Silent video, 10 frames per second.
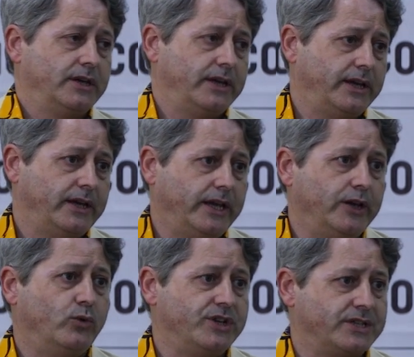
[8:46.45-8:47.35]

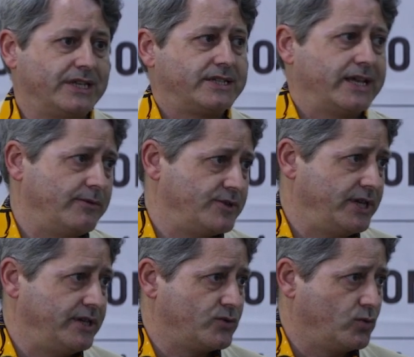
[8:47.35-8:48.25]
in which the same
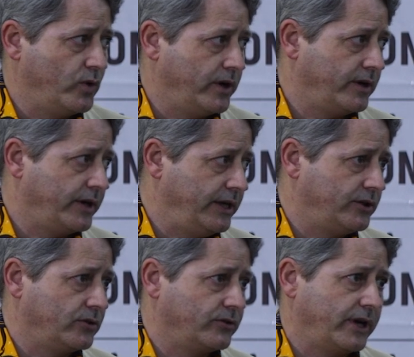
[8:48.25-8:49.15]
genes were
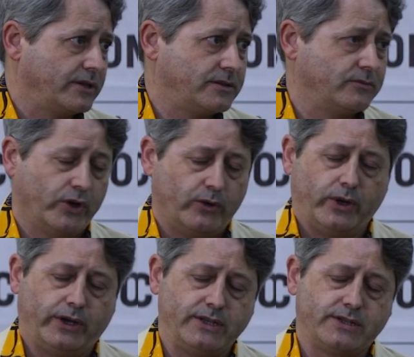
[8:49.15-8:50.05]

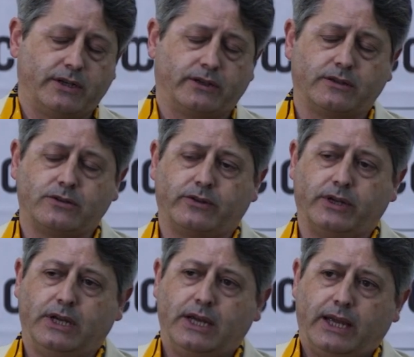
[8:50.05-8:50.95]
inserted,